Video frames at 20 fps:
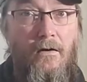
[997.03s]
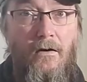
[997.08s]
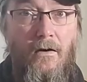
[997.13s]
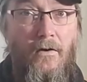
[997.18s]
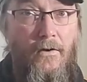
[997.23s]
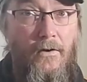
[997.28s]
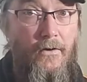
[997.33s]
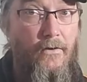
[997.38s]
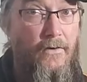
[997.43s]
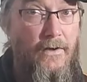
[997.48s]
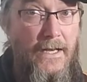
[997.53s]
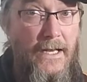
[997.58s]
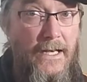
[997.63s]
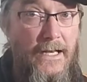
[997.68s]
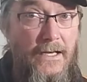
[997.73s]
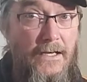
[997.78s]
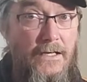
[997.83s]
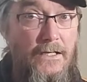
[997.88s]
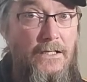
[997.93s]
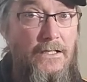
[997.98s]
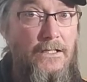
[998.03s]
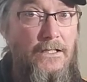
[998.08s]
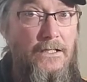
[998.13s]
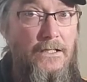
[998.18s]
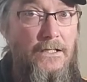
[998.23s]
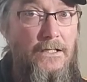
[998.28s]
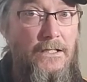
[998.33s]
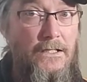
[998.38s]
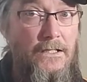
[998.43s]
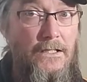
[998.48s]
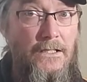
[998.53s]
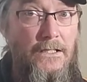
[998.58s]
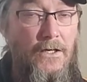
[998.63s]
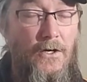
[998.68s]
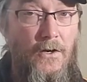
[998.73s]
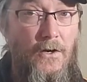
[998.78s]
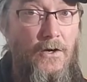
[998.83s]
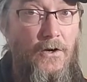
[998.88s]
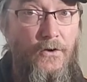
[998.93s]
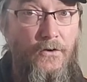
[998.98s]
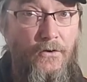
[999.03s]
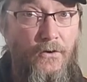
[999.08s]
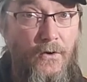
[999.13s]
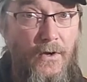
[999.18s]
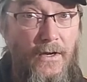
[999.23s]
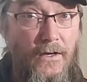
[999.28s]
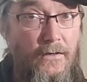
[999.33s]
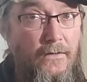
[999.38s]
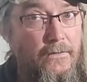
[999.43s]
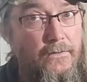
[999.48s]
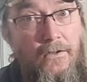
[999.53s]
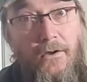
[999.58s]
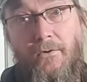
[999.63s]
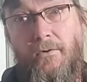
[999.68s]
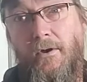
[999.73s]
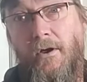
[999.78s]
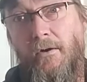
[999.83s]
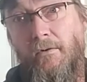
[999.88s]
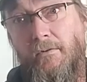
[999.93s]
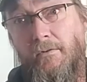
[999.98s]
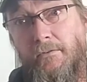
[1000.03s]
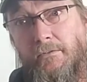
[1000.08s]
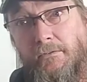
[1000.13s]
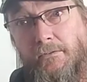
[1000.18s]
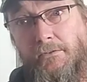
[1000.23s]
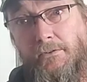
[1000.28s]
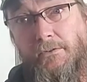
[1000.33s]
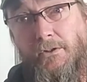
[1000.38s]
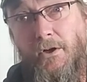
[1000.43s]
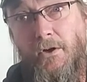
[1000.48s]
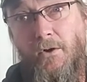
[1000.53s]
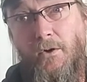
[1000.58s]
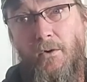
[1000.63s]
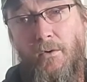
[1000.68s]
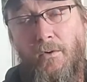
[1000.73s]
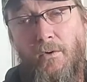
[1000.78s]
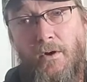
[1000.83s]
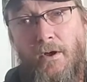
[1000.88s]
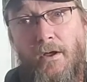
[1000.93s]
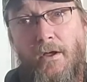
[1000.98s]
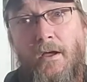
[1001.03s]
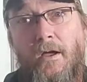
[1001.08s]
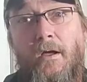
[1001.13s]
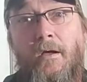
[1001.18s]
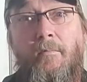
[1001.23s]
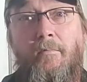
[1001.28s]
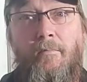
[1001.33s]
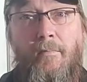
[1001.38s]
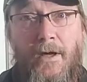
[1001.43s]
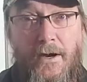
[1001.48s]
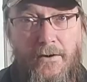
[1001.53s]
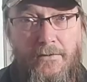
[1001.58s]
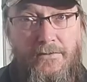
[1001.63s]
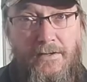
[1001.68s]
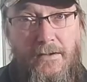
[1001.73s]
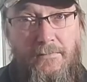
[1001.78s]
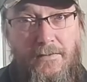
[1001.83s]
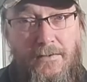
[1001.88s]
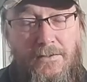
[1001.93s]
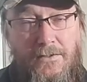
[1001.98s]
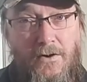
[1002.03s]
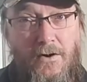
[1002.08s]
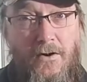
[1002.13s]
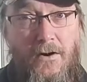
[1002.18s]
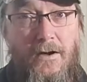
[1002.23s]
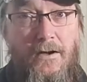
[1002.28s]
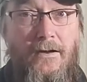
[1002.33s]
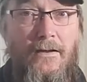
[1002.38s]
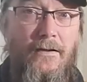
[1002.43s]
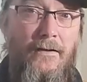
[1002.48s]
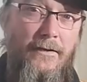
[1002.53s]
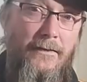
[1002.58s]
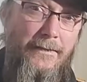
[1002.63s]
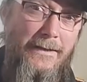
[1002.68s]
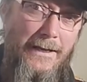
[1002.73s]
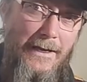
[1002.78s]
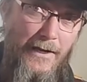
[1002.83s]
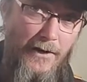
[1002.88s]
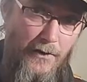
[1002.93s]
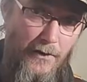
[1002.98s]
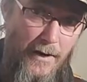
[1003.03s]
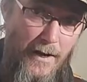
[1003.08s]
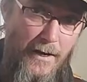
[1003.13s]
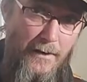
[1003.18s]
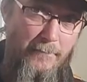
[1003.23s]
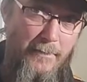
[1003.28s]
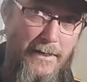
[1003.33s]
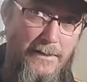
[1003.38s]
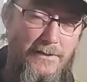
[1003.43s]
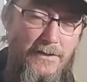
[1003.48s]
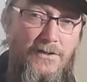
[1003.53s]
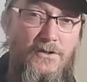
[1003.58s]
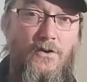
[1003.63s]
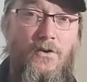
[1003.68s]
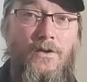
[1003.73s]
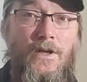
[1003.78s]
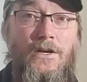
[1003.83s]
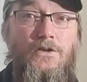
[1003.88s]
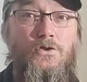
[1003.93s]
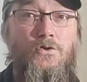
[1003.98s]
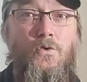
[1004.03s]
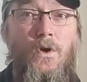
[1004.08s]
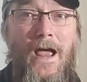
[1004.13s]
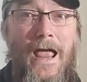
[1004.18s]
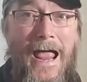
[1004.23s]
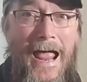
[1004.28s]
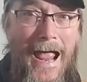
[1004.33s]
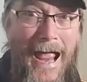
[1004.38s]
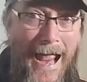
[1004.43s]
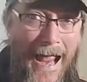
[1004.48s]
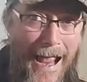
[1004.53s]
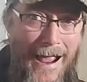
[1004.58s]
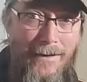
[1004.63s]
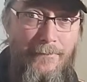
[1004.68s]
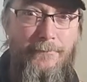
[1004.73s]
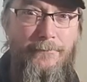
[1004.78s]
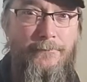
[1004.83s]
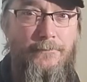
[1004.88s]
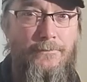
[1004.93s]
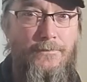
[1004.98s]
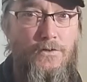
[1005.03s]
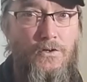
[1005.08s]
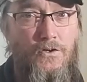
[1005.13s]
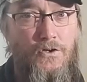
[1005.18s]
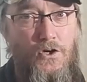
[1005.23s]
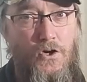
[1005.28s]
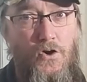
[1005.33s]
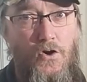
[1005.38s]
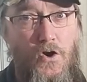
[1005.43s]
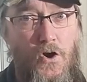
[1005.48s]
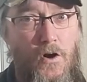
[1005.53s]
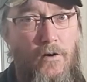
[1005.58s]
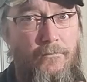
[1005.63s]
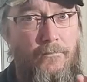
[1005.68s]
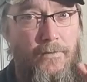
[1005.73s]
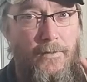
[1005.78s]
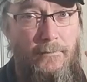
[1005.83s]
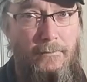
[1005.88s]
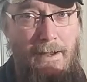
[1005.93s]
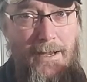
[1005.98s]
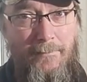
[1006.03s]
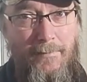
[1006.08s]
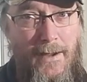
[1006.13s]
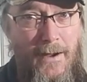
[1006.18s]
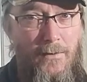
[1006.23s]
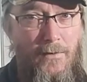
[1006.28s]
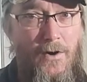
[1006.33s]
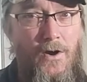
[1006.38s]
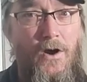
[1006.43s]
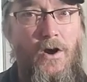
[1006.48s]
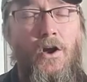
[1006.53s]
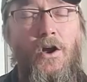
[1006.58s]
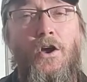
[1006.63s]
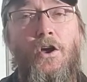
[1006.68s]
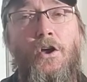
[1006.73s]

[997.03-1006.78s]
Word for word: Are they going to get it? Are they going to do it? Don't know. So better safe than sorry. The interlock makes it so that you have to turn off the main power